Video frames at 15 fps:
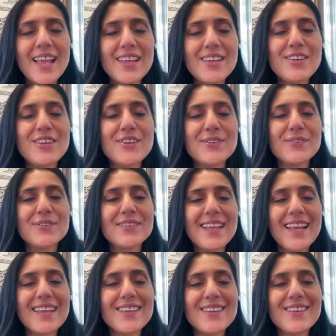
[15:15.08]
Thank you,
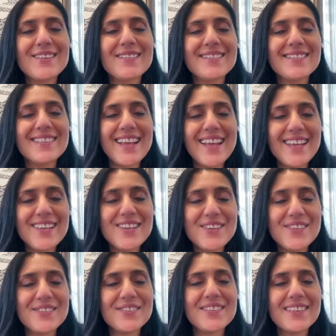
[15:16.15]
thank you,
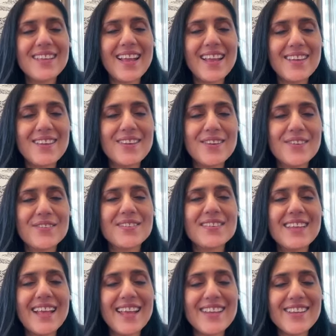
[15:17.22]
thank you, thank you,
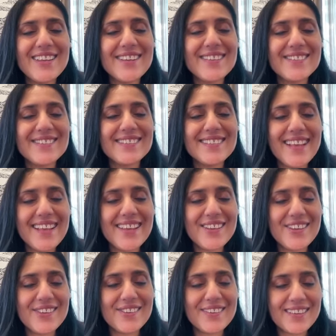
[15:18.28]
thank you,
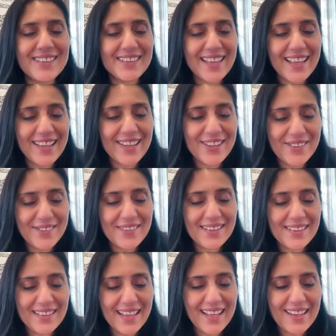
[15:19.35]
thank you, and thank you,
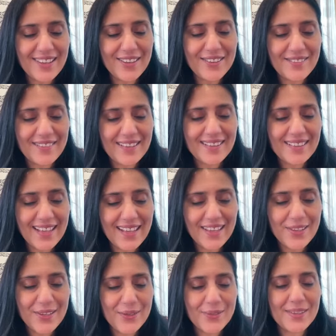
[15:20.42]
and thank you, and
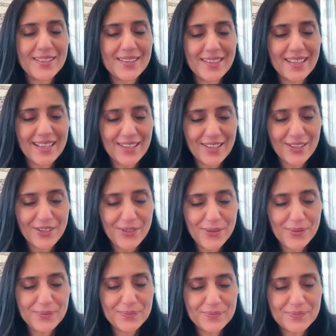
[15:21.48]
thank you, and thank
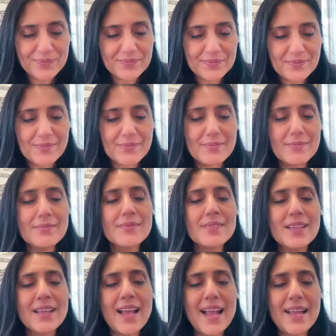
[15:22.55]
you.
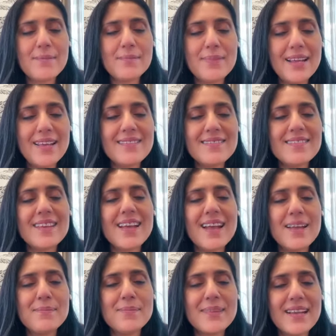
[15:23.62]
I am blessed,
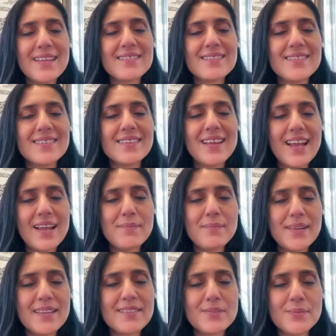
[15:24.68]
I am blessed, I
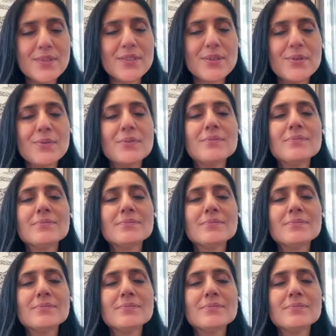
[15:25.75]
am blessed with you.